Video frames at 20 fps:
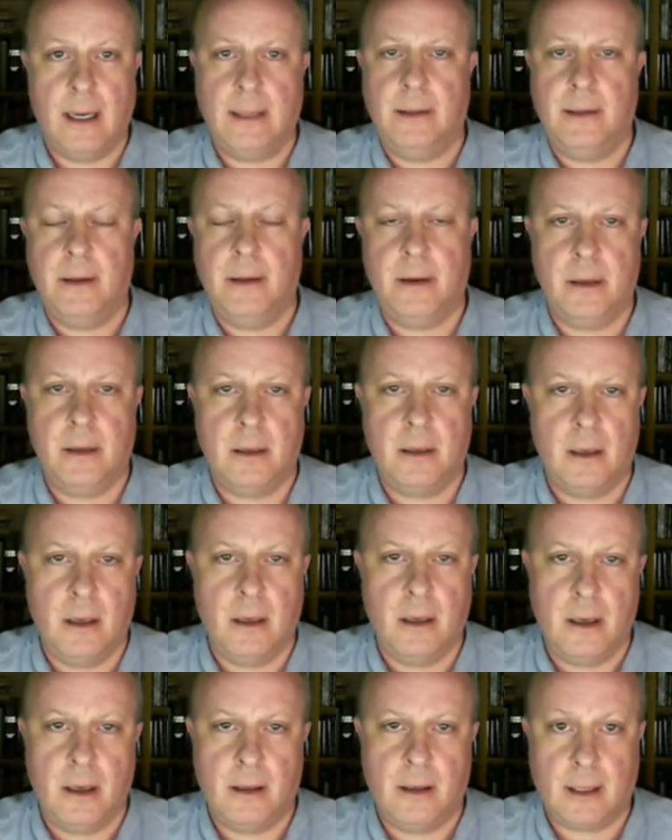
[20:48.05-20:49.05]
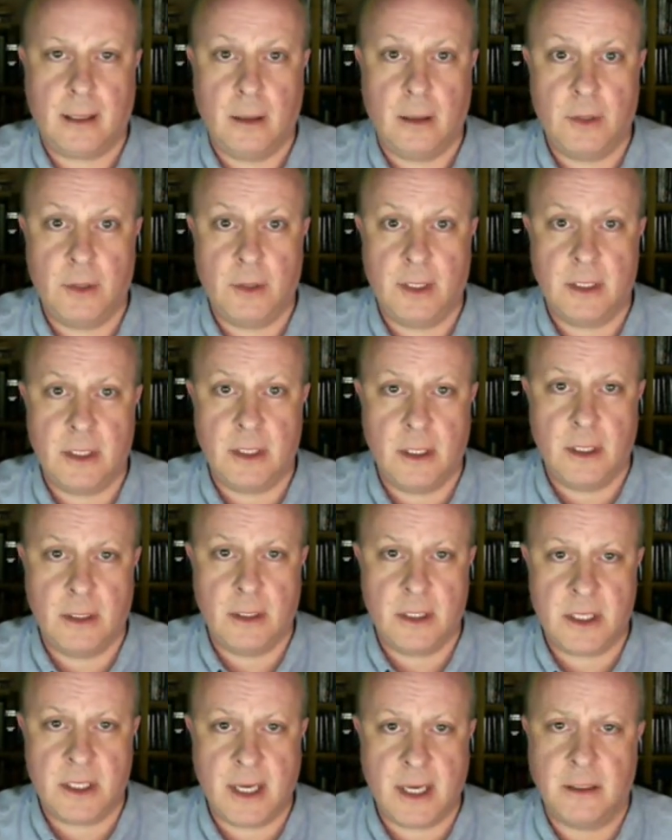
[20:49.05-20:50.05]
in the let alone
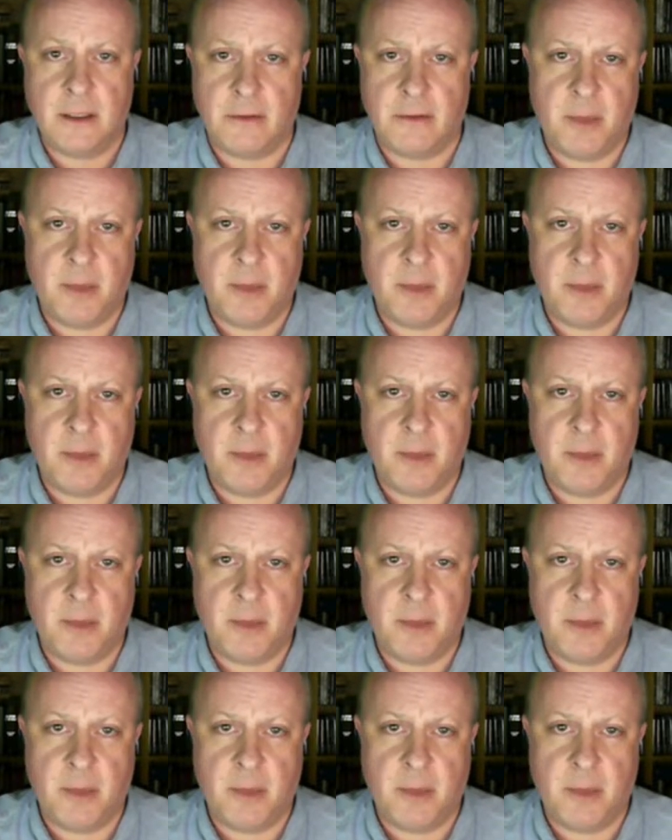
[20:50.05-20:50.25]
at the centre